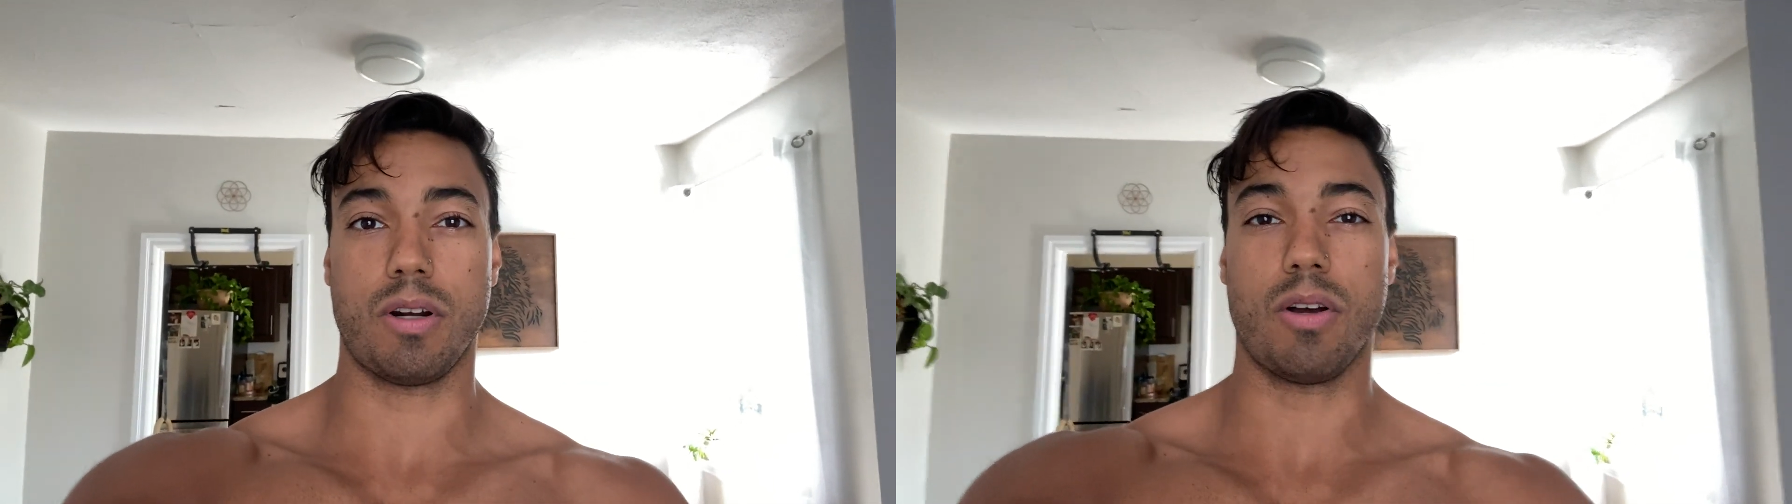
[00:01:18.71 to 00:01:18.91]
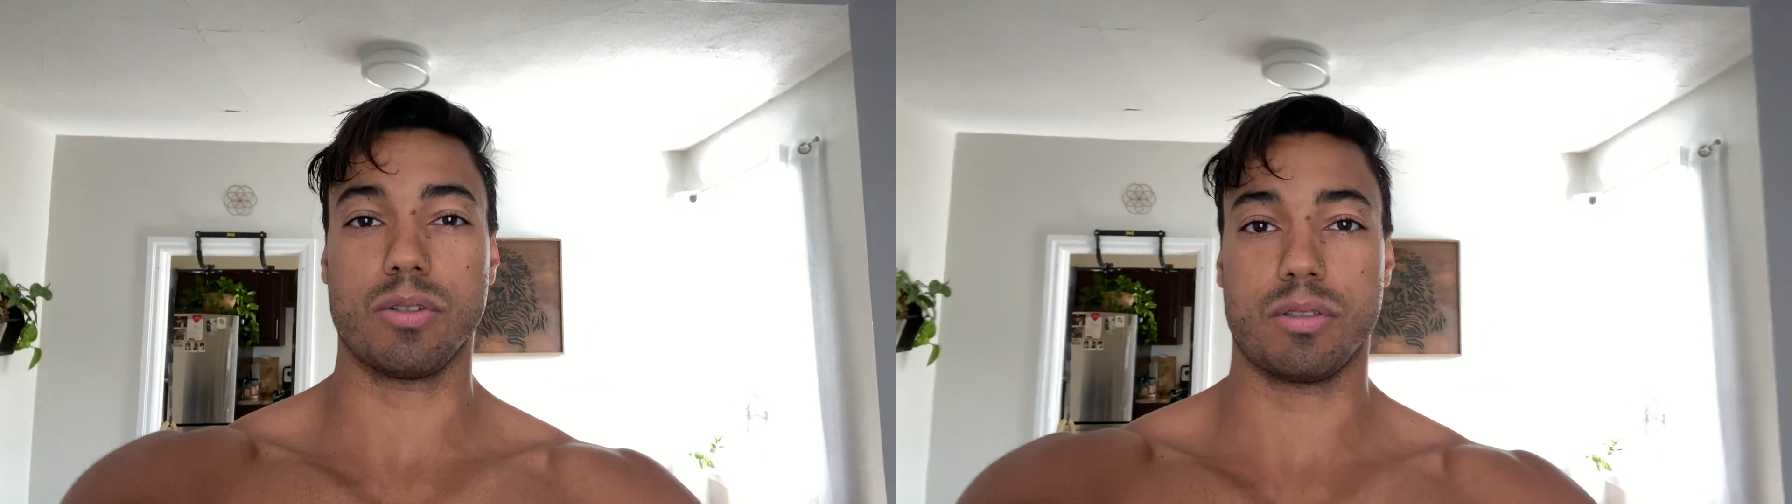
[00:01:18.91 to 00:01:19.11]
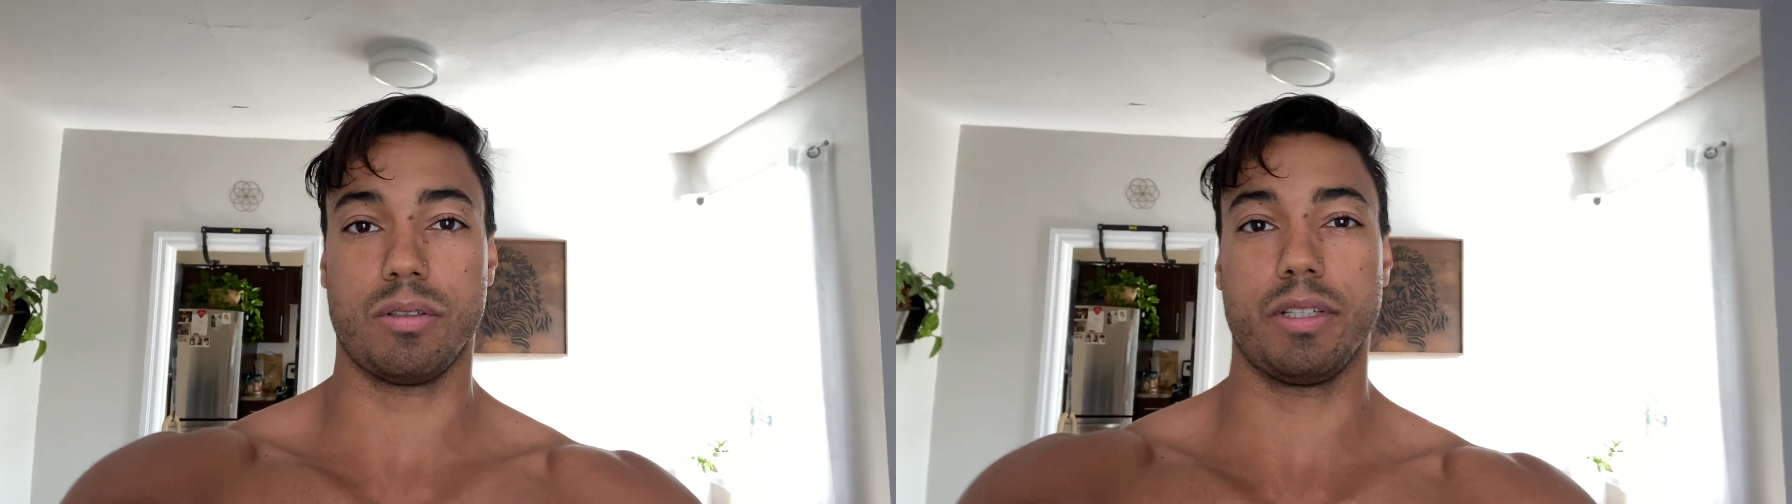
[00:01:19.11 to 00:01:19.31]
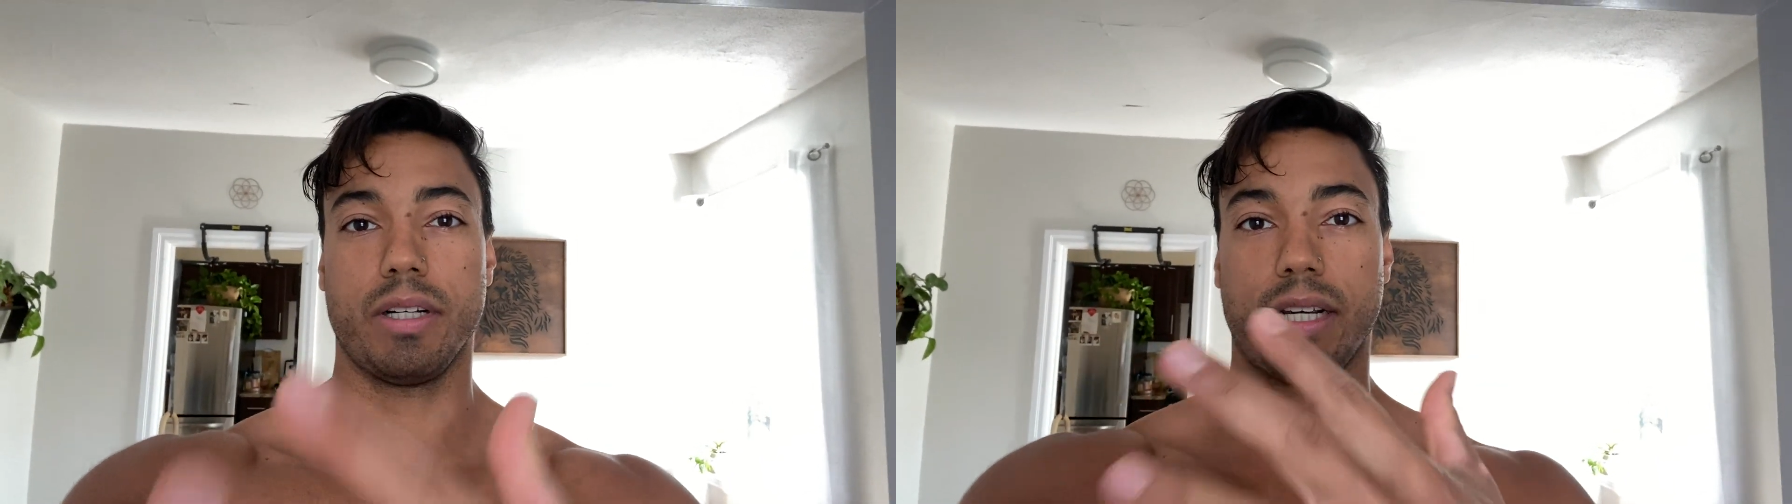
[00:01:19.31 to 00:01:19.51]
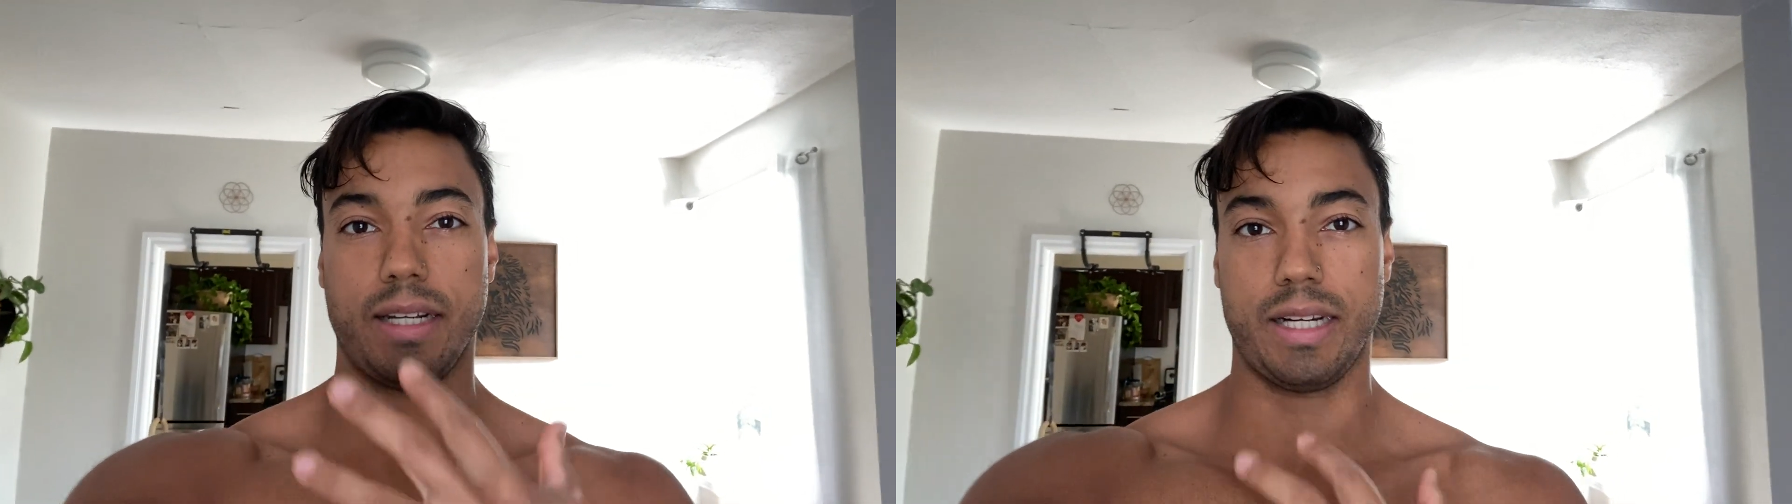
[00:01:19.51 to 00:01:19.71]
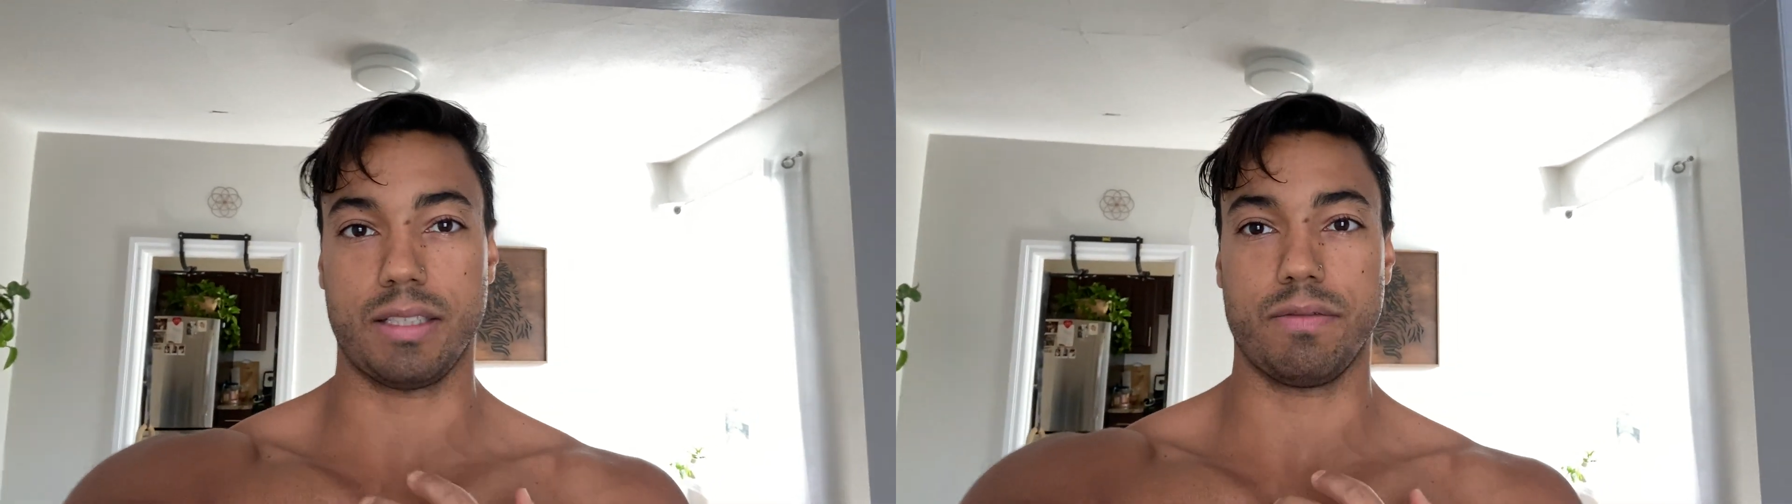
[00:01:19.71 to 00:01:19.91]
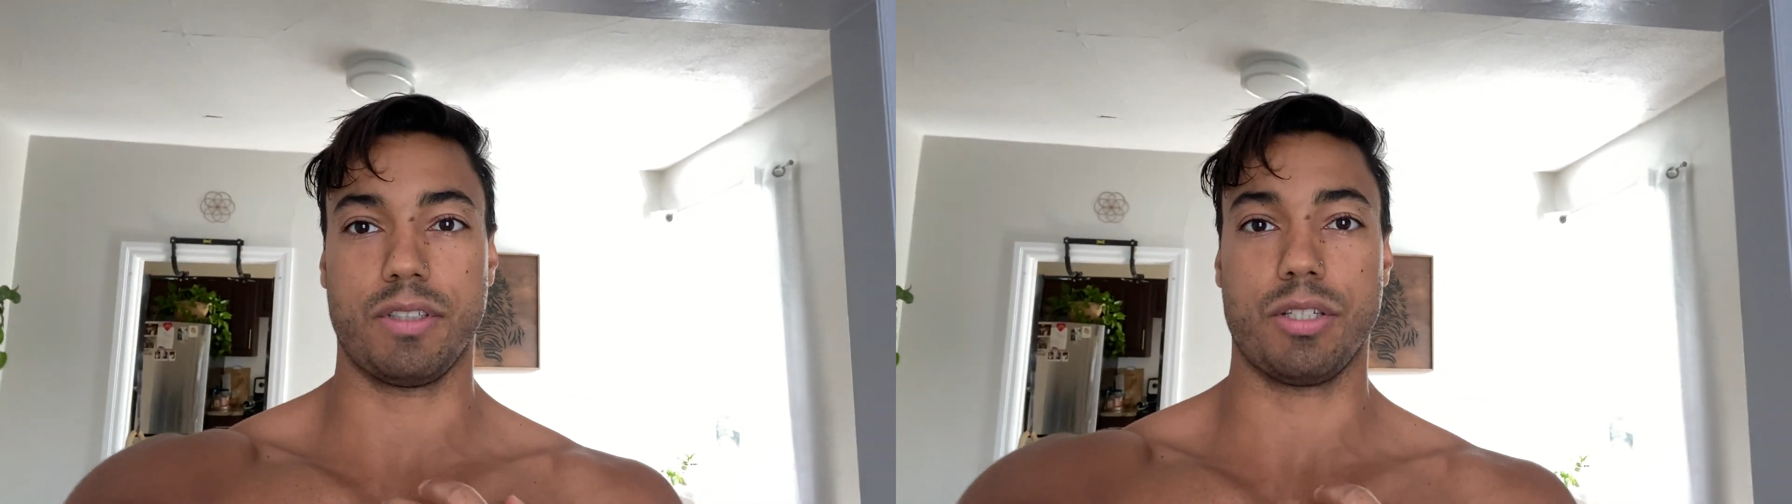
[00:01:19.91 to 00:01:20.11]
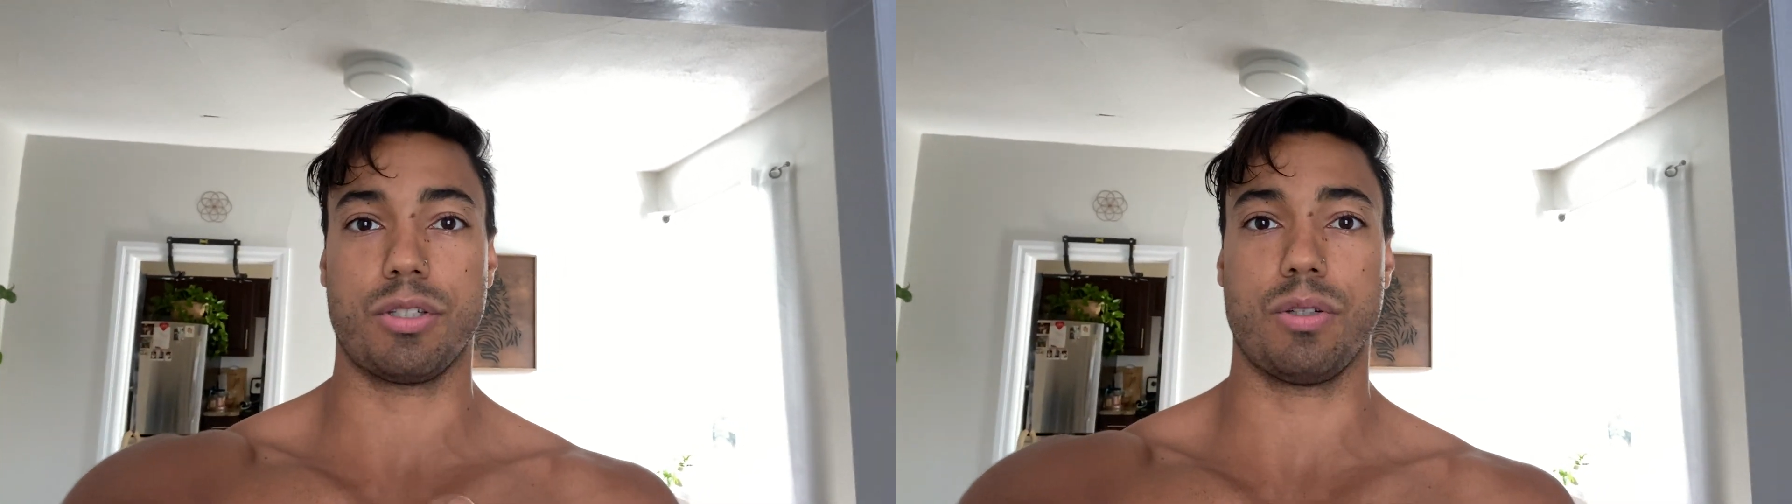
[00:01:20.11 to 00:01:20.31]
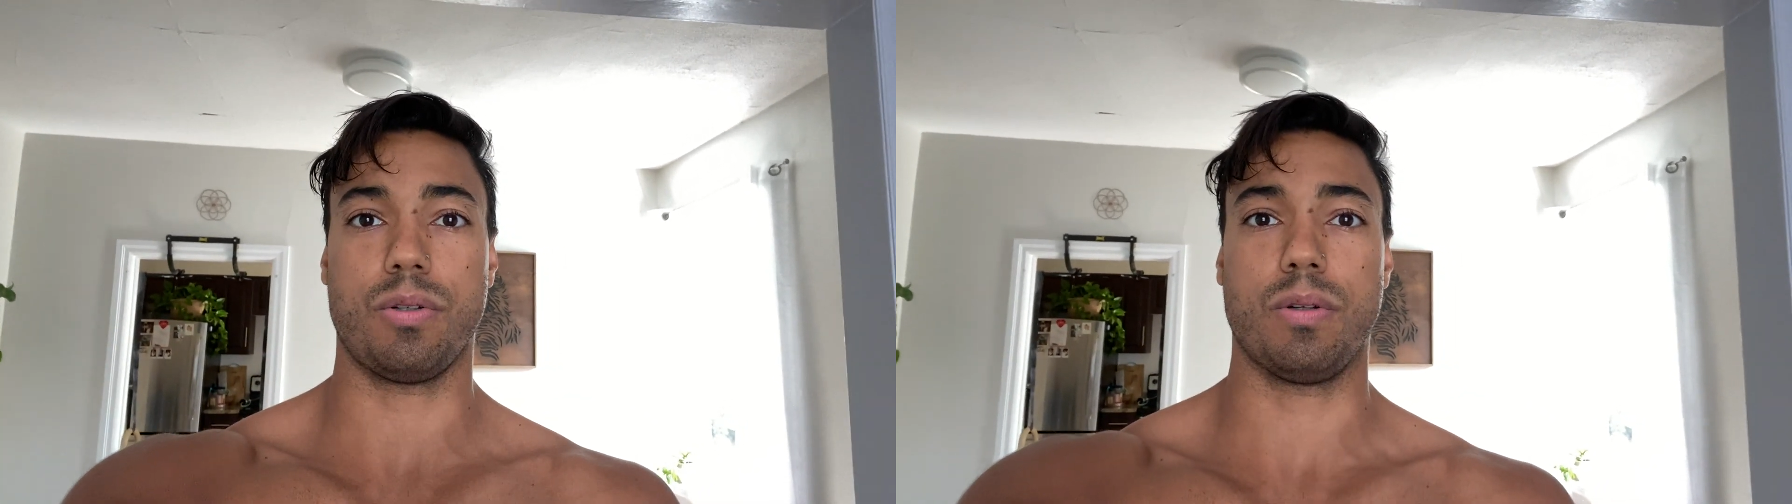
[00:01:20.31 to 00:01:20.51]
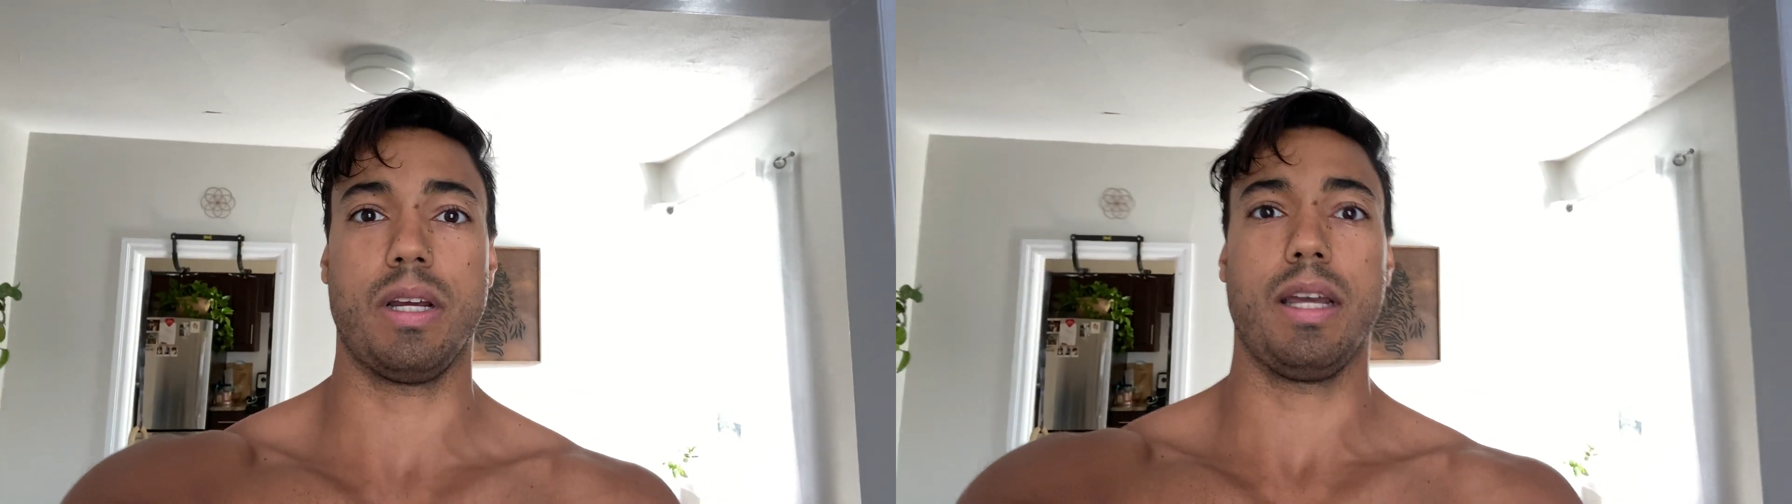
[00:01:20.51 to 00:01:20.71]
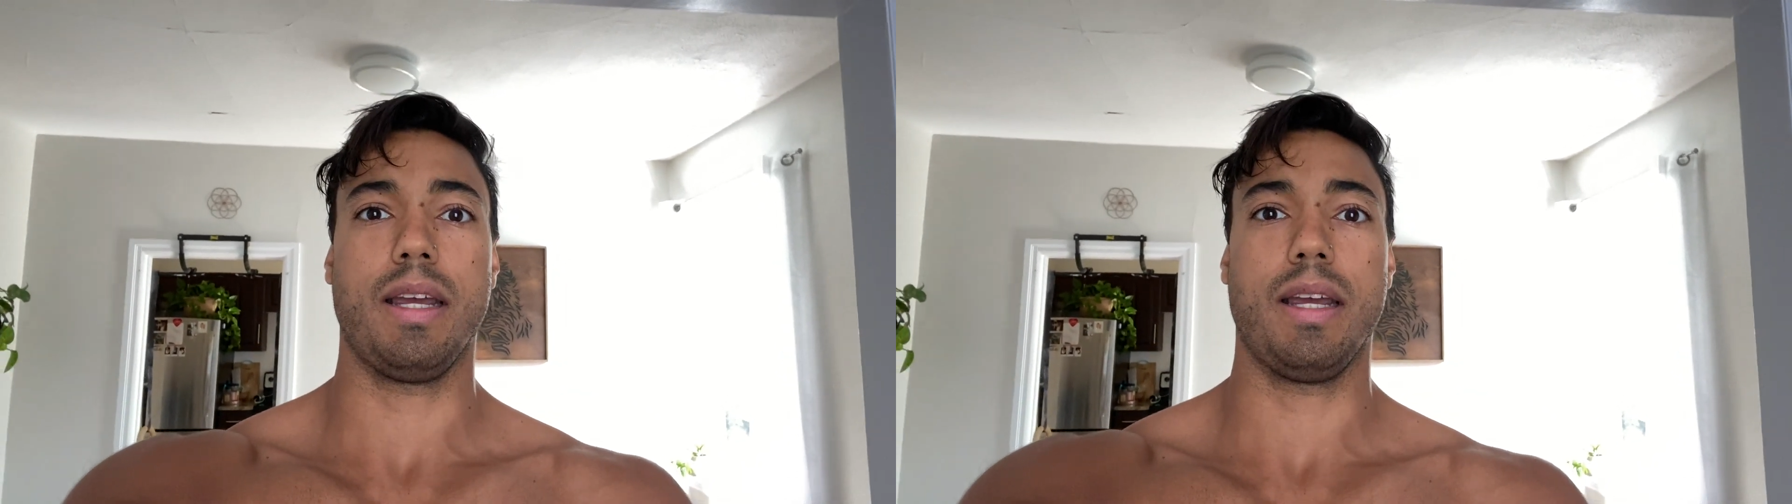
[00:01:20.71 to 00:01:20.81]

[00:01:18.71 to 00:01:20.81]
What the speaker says: also your connective tissue,